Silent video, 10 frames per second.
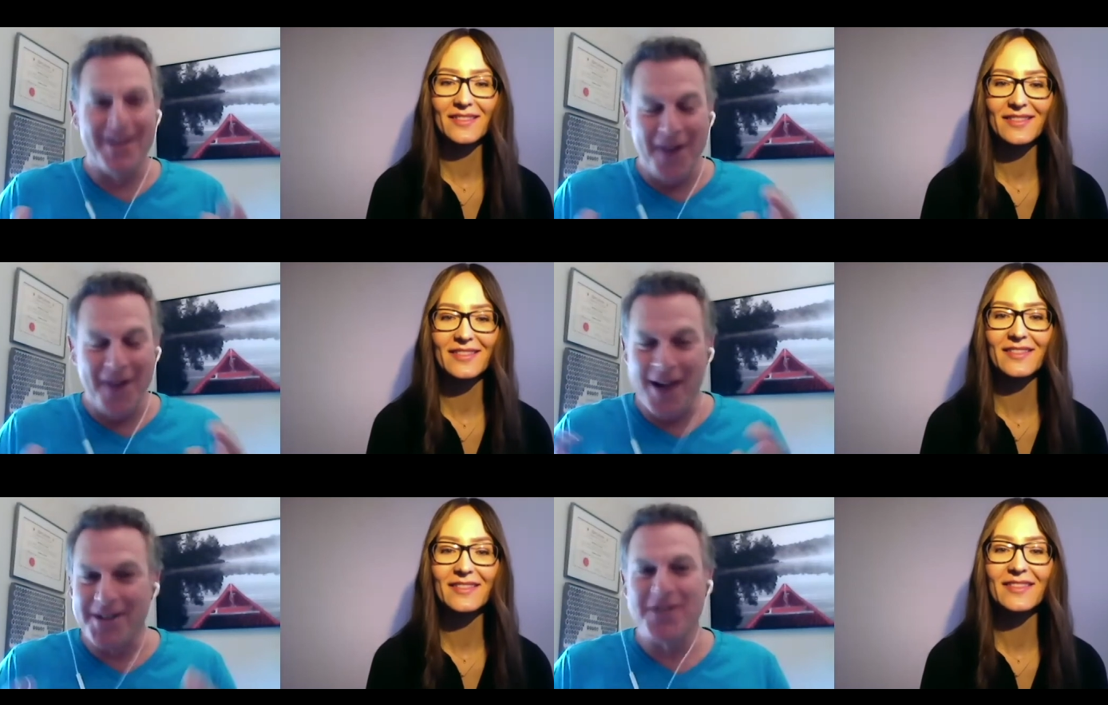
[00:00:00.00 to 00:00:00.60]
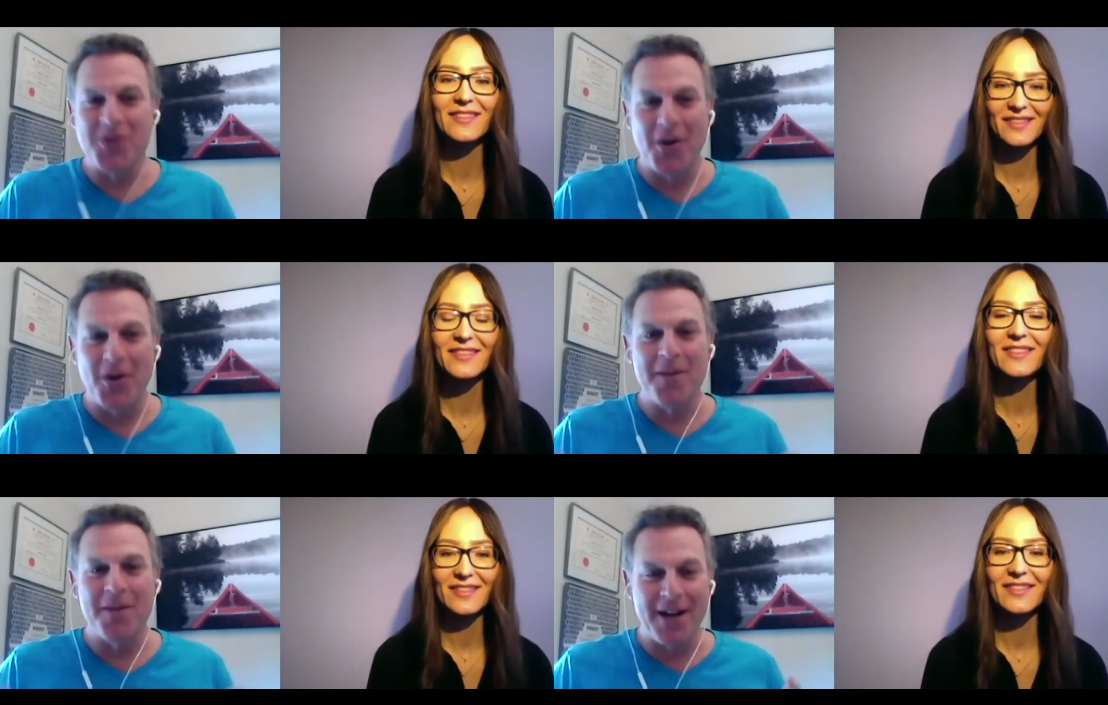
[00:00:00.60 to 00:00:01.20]
Speaker 1: did enjoy it
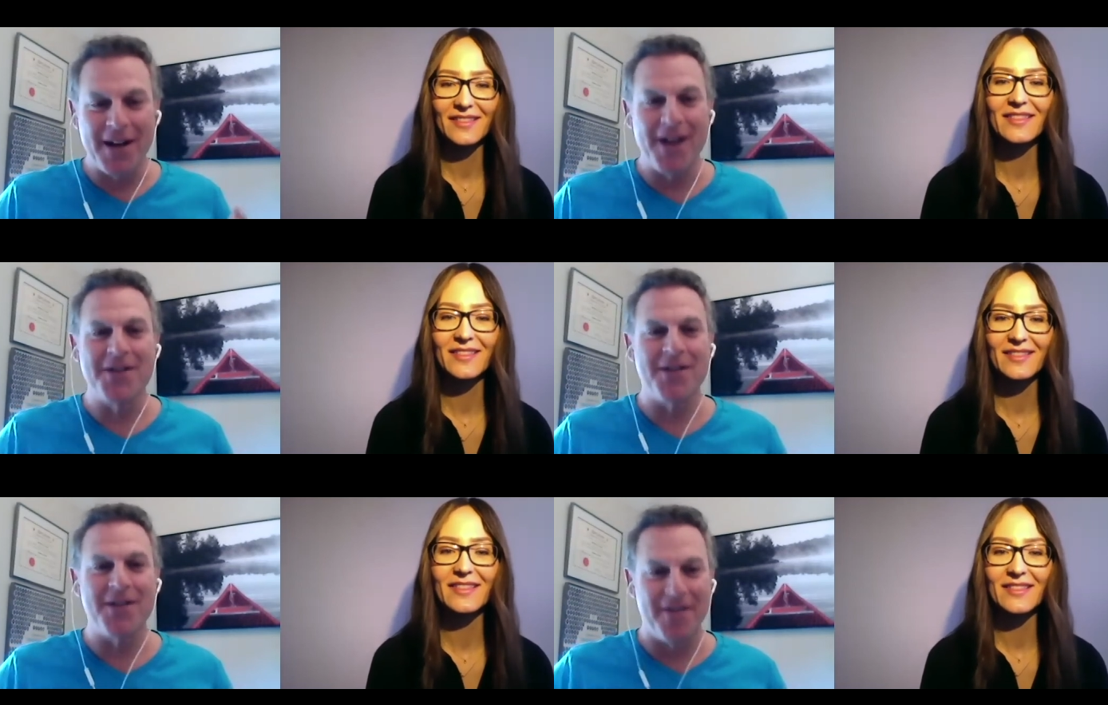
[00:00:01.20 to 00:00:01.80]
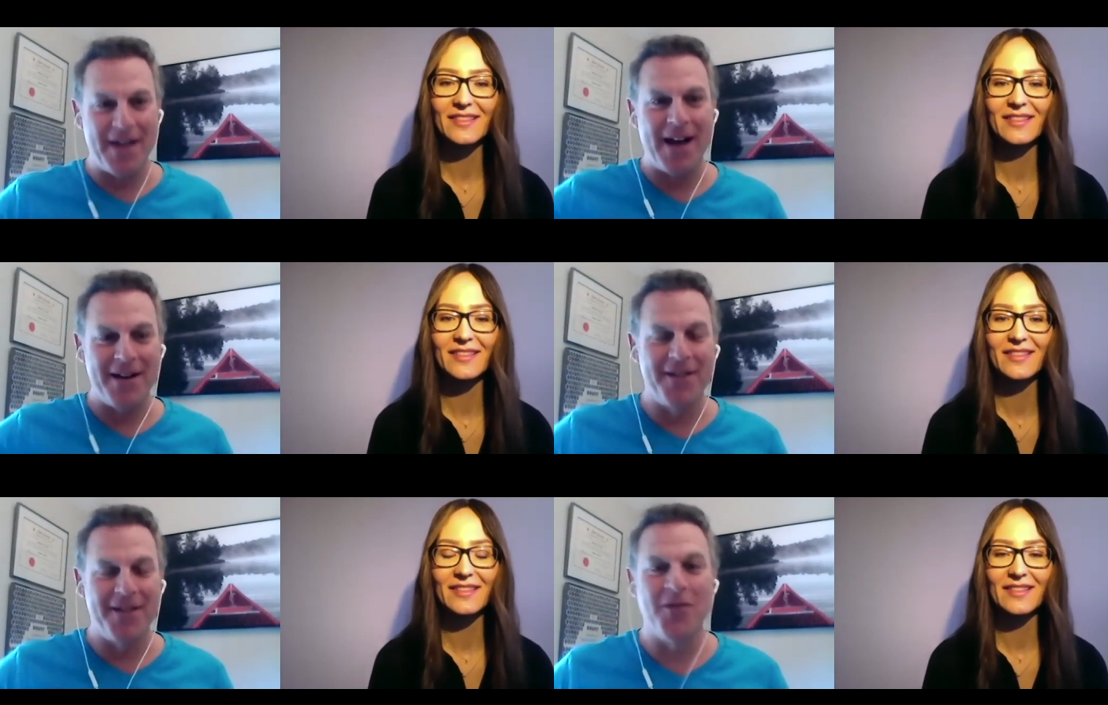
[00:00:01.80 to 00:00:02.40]
because of that the
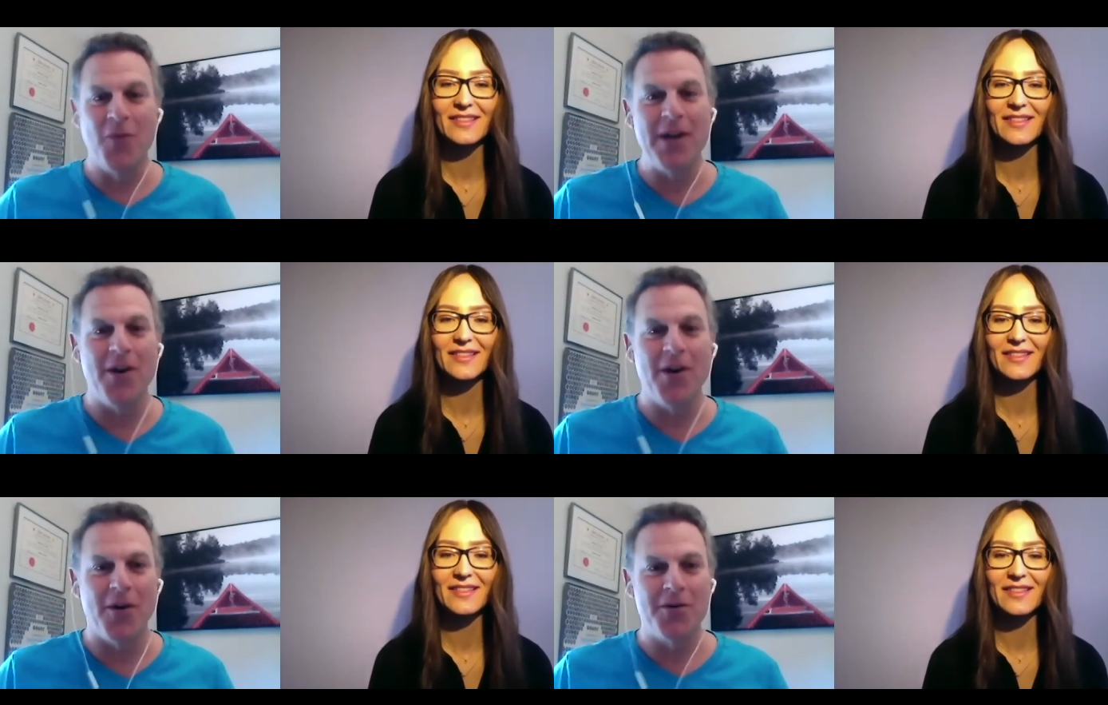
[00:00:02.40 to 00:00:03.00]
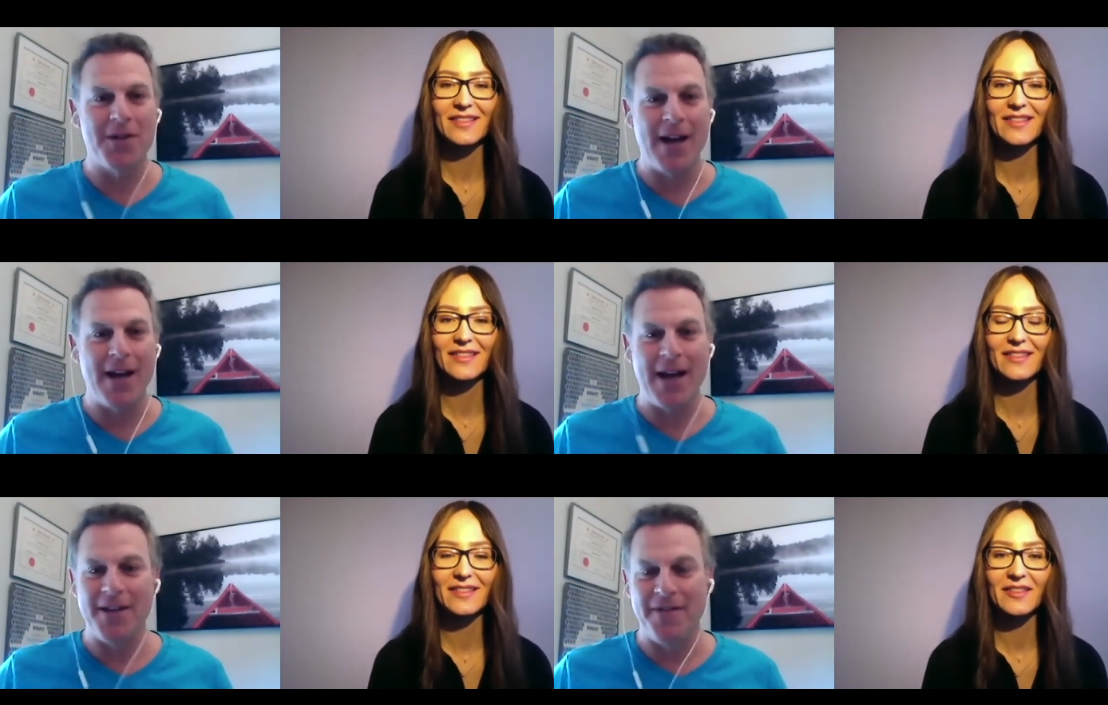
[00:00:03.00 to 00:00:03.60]
windows and the
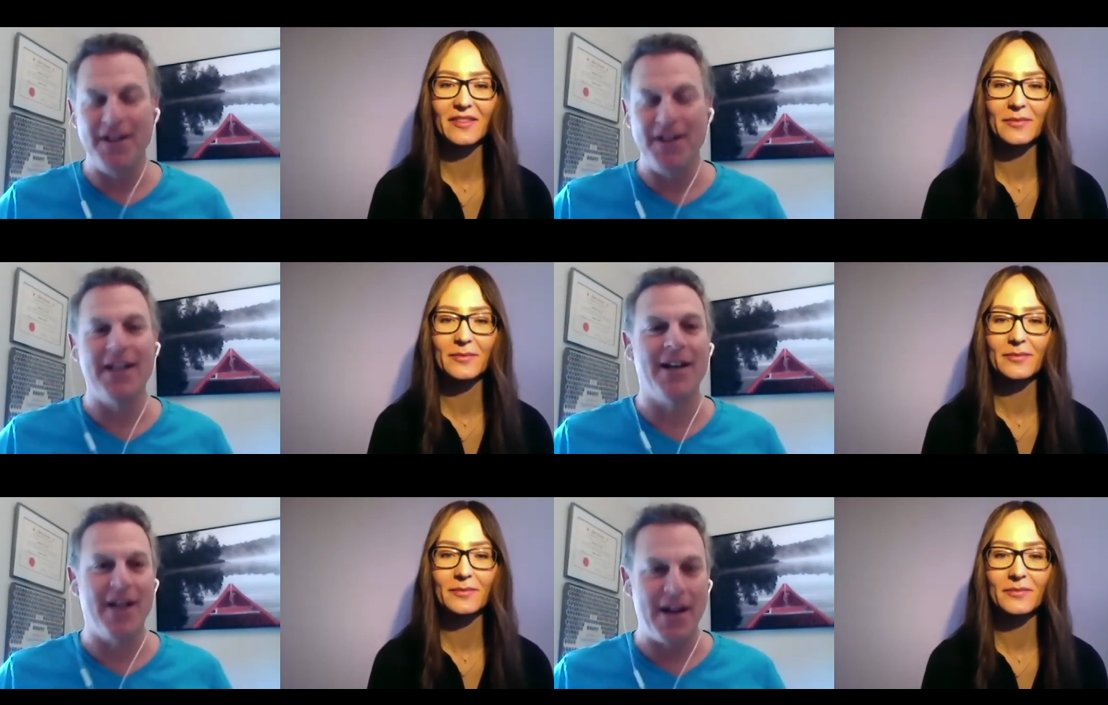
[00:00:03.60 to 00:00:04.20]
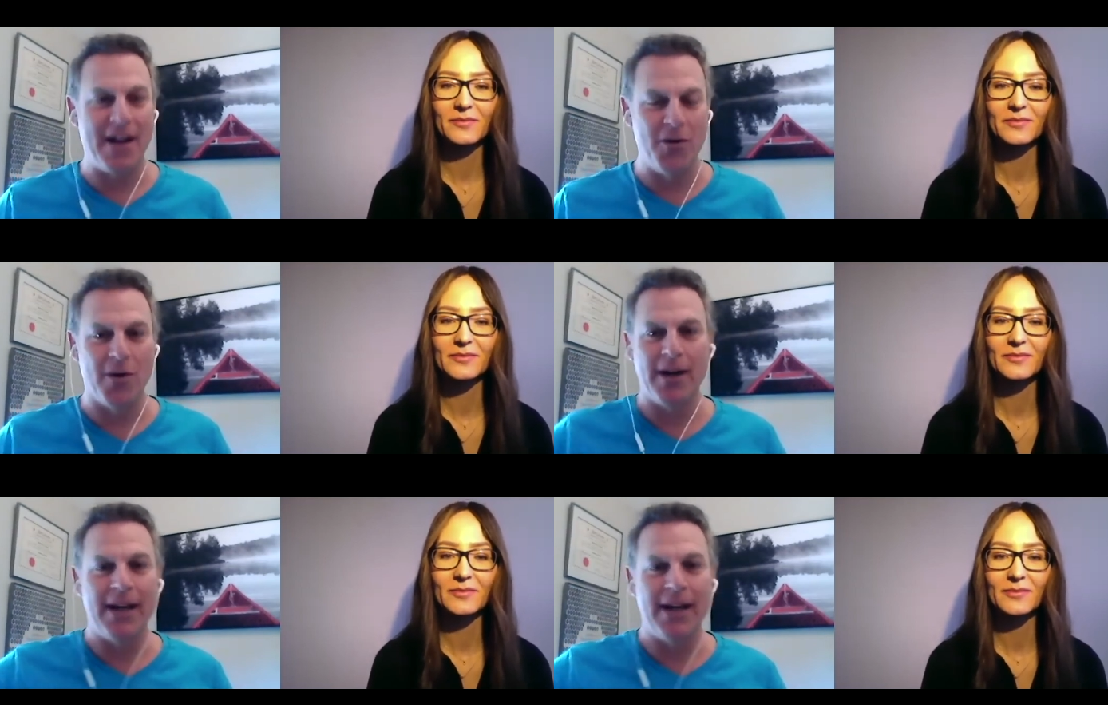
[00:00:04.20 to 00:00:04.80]
feeling that you were
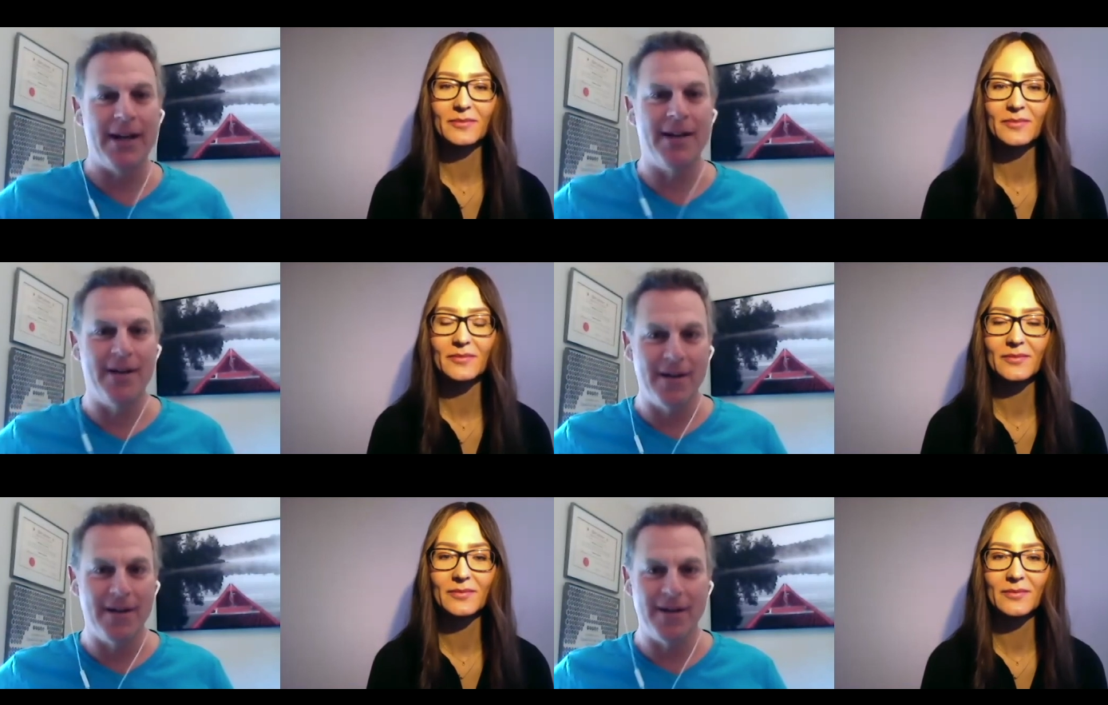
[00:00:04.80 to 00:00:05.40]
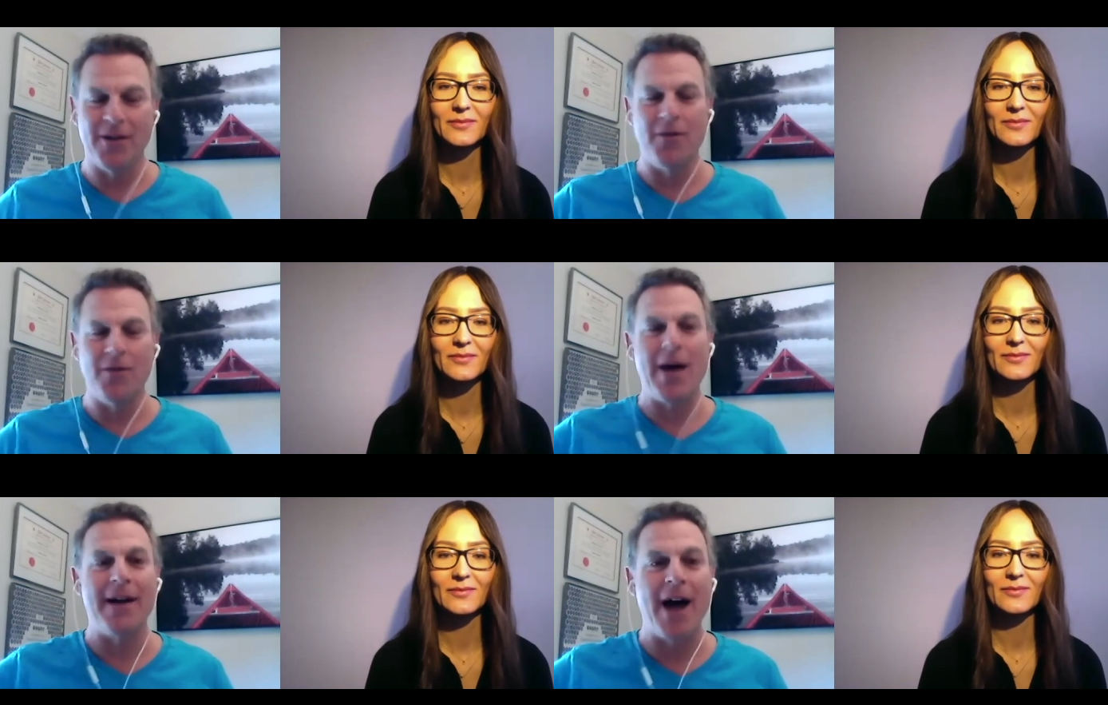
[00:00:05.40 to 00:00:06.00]
in, you know, you had
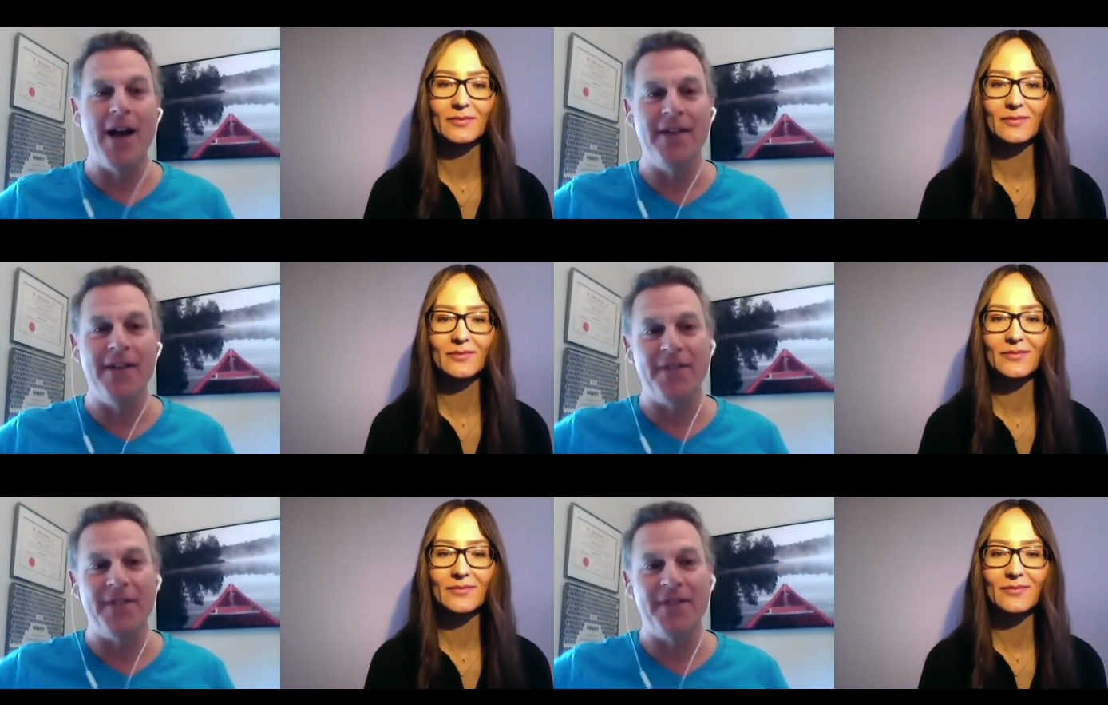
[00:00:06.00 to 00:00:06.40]
infinite